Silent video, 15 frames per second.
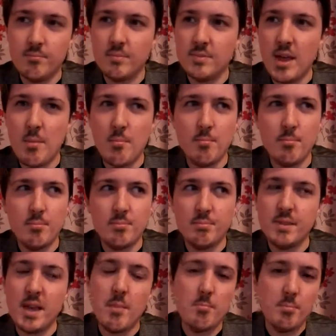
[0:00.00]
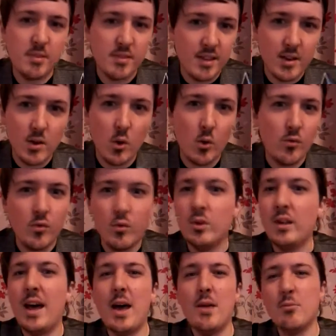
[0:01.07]
10% off, or
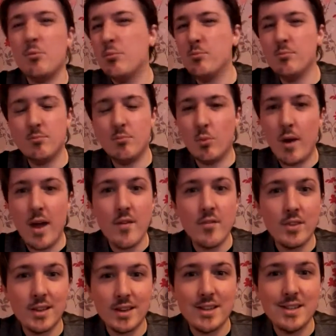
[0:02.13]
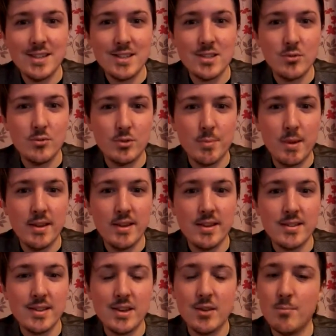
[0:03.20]
like whatever the conditional spend
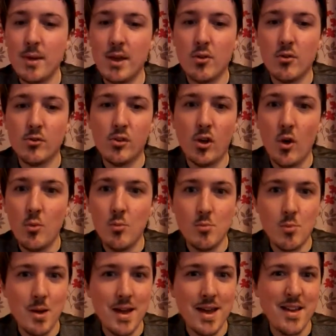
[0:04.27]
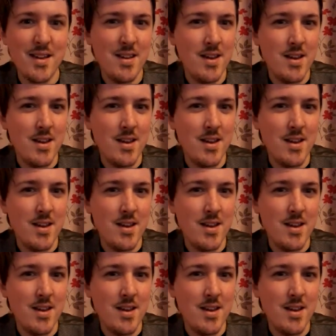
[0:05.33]
is. It can be across homeware,